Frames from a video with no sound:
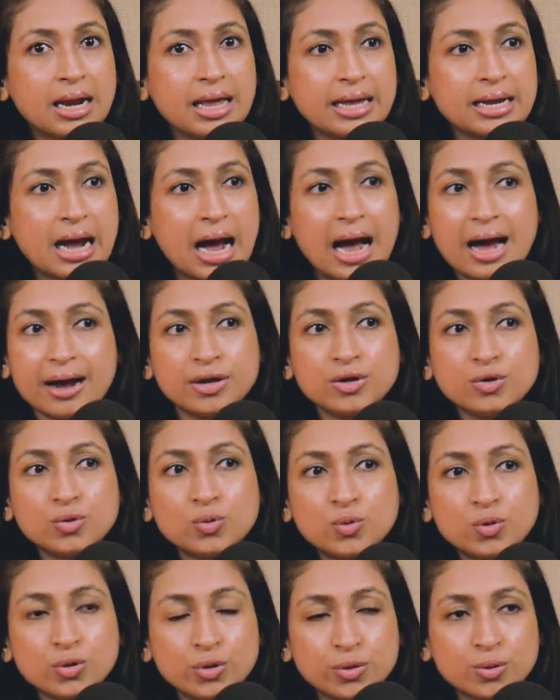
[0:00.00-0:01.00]
Like, I
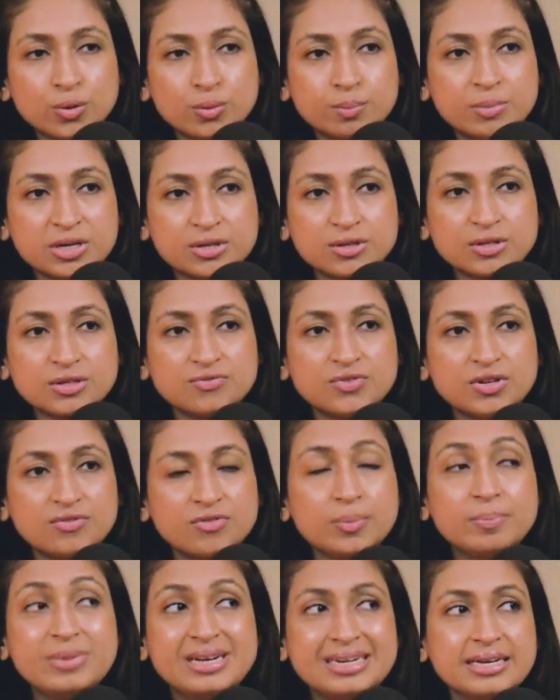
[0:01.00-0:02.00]
know, because
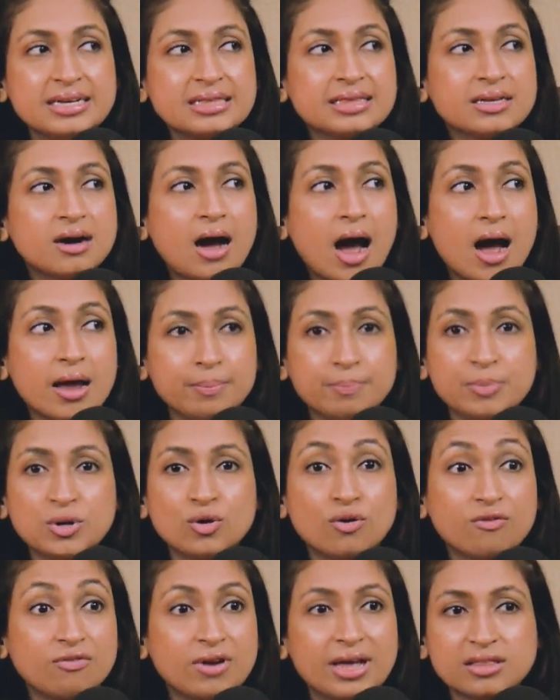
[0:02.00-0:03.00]
we were building the
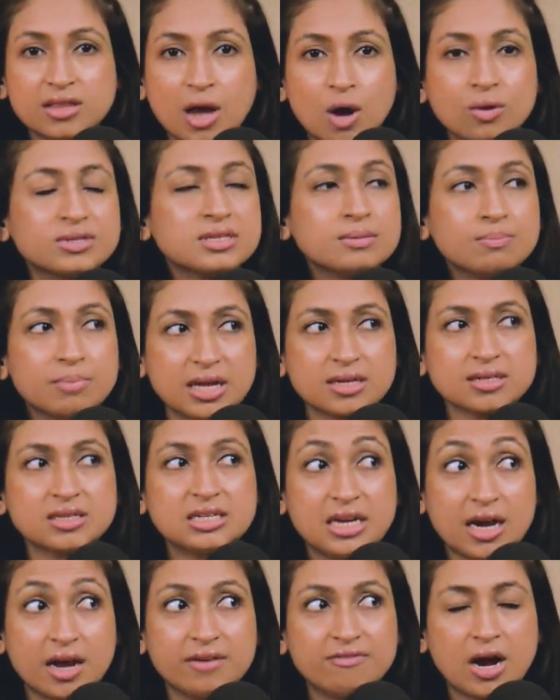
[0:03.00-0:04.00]
IP of like 1,000
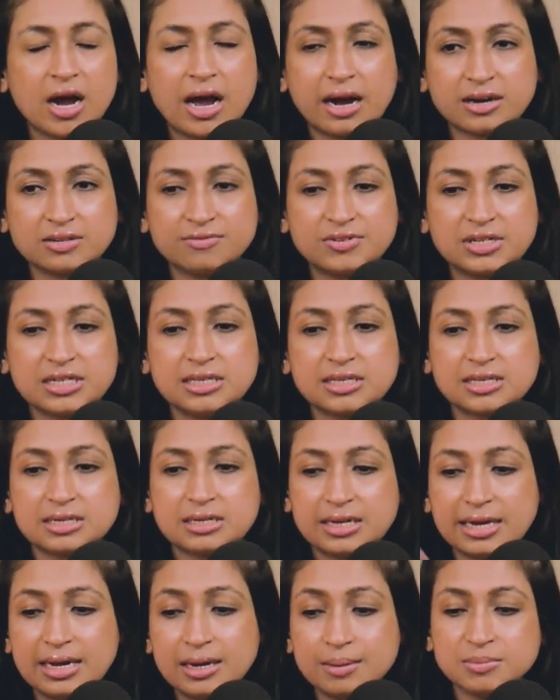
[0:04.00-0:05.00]
plus DIY activities and